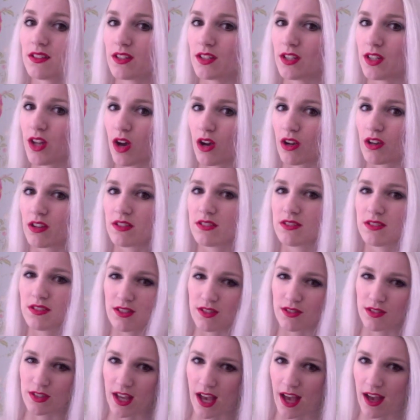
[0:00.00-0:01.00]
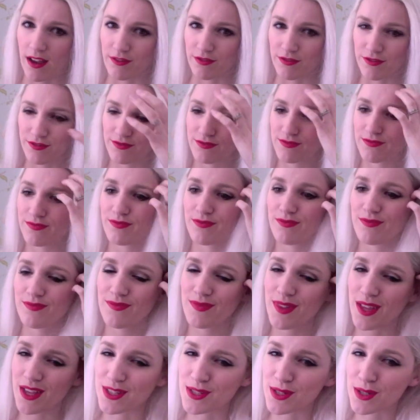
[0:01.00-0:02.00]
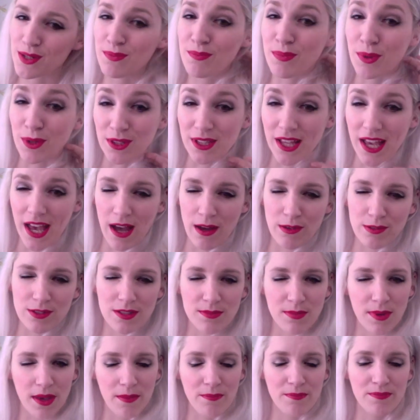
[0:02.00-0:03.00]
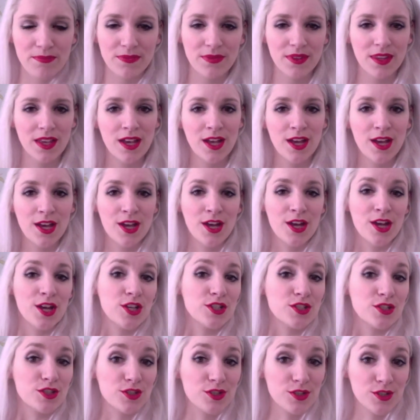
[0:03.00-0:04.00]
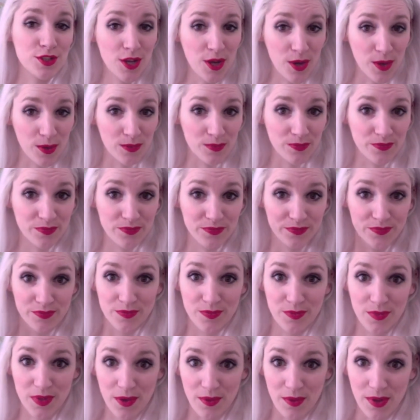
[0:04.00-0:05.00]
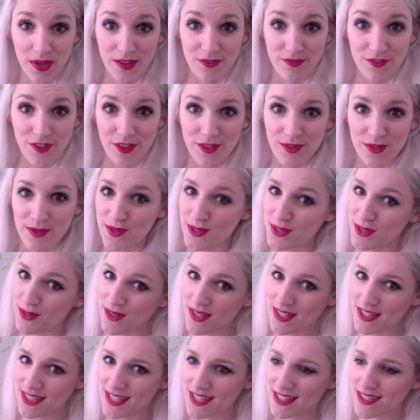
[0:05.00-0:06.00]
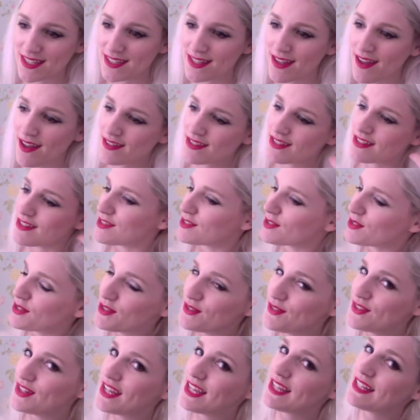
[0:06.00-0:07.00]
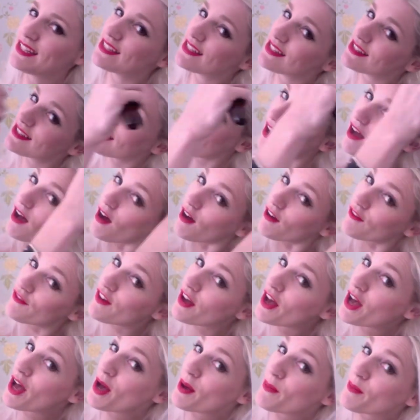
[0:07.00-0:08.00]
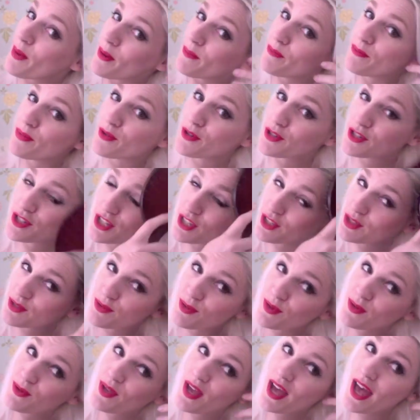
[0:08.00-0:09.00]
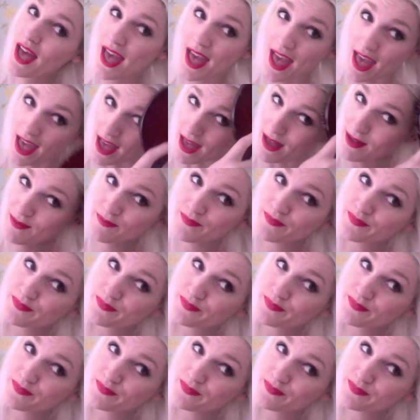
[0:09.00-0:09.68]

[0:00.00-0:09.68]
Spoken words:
long, because you're going to have, it's going to bulk it out a bit. So without any further ado, let's get started. So you need to start off by brushing through your hair,